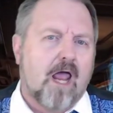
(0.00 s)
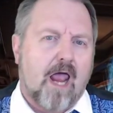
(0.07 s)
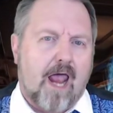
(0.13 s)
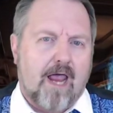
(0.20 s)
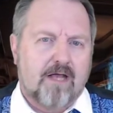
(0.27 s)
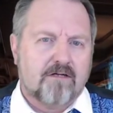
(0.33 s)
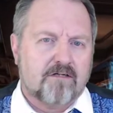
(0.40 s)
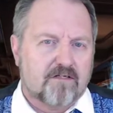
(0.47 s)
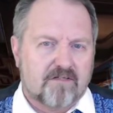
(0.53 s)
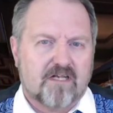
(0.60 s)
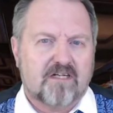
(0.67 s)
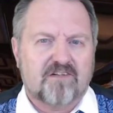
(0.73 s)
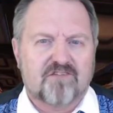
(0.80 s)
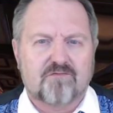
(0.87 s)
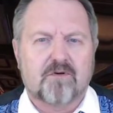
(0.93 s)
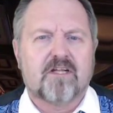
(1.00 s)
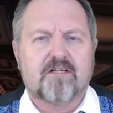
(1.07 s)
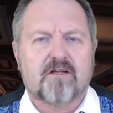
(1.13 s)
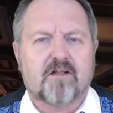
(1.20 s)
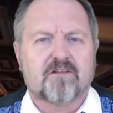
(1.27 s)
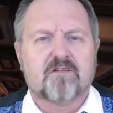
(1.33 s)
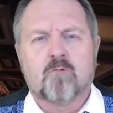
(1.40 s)
and that it's
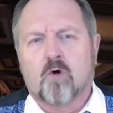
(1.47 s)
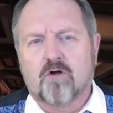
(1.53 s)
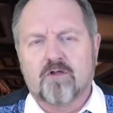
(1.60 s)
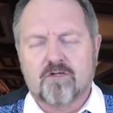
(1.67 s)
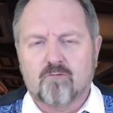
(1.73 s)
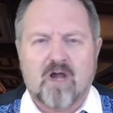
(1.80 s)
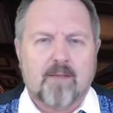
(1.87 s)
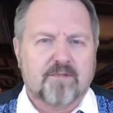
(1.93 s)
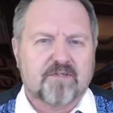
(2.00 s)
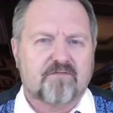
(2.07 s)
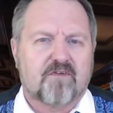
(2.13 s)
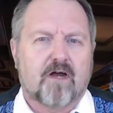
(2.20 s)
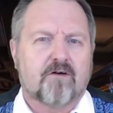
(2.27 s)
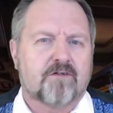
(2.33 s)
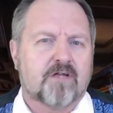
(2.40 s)
really nothing more than rapid-fire